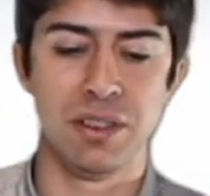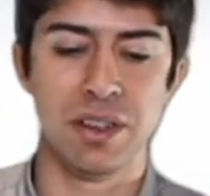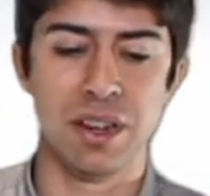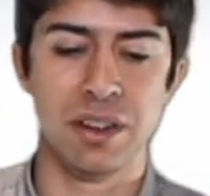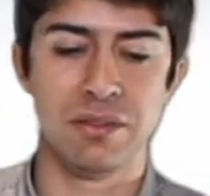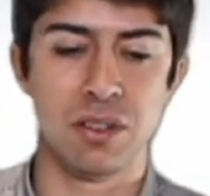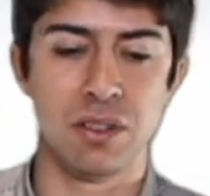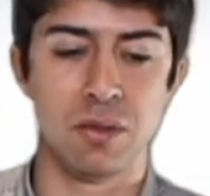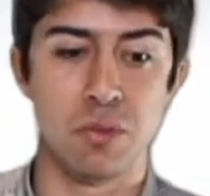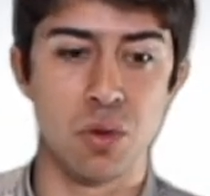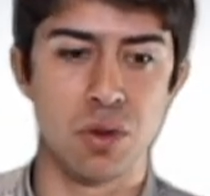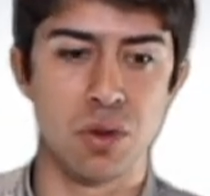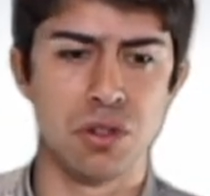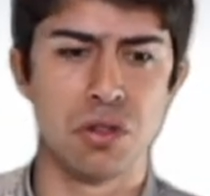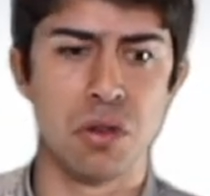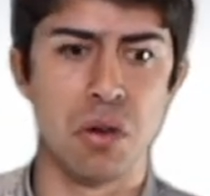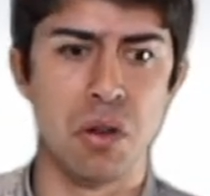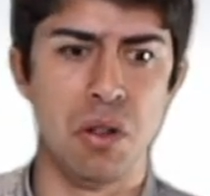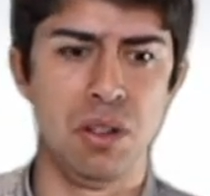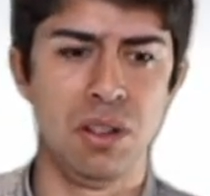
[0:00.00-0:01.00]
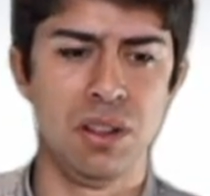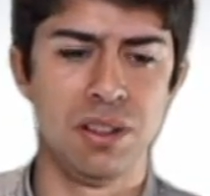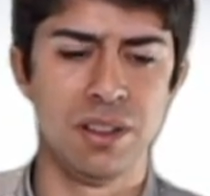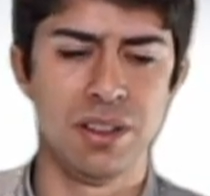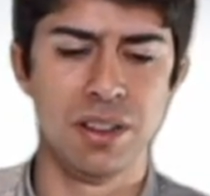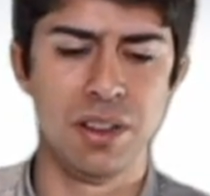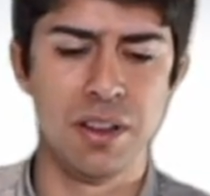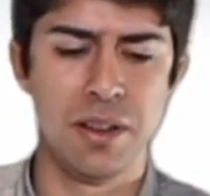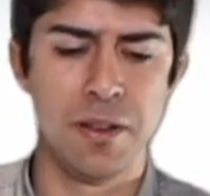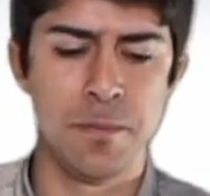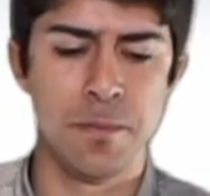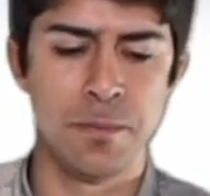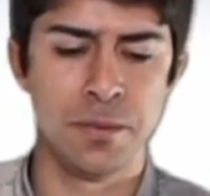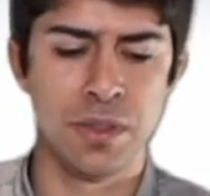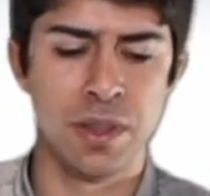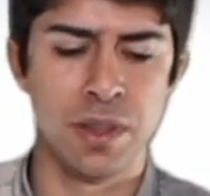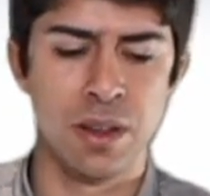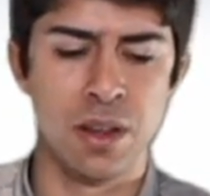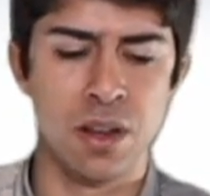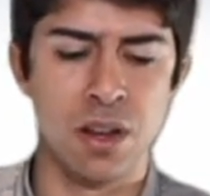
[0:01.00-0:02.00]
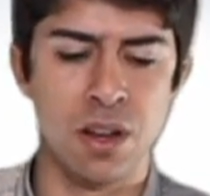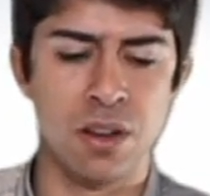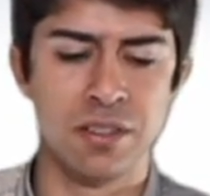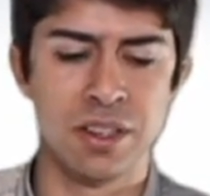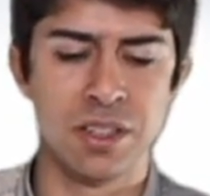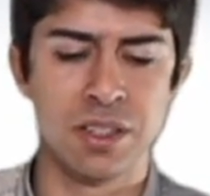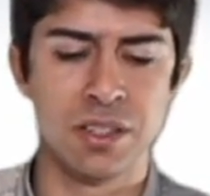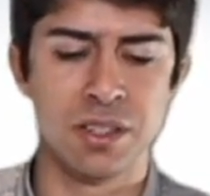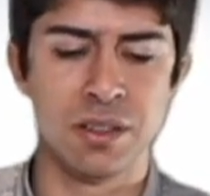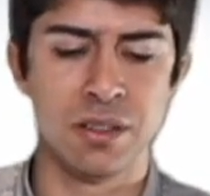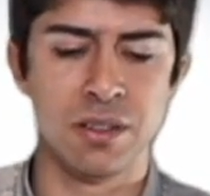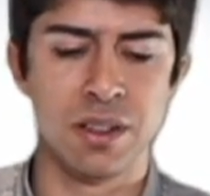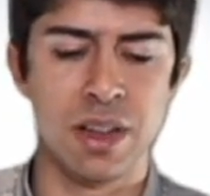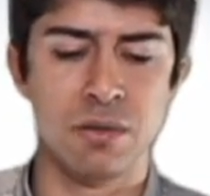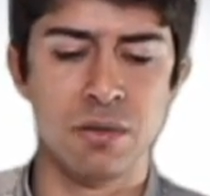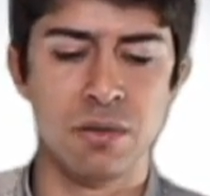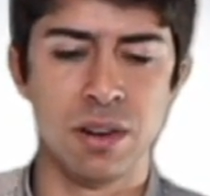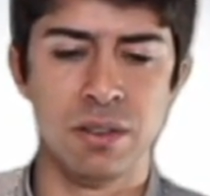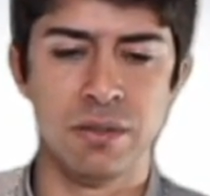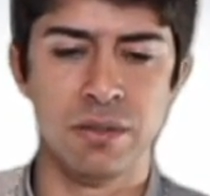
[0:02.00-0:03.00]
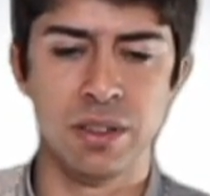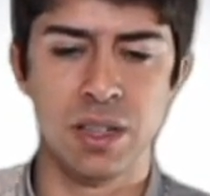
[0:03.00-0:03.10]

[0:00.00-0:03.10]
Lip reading: I've got more control of it. So that one over